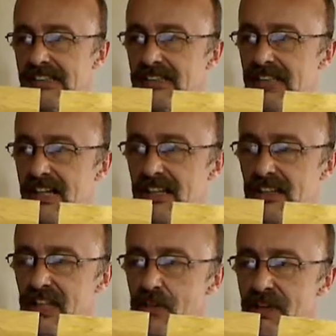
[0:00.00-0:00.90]
stuck a
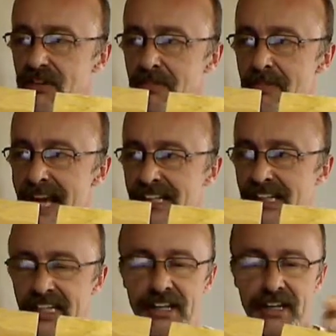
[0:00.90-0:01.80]
little bit of a
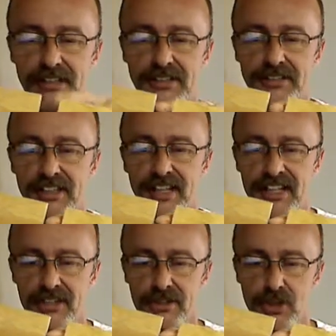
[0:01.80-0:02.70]
magnet in there just to
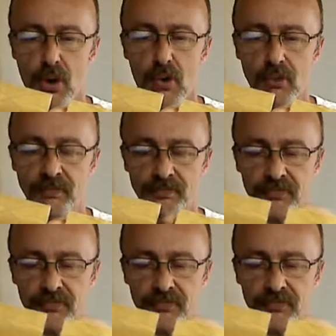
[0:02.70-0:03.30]
kind of show.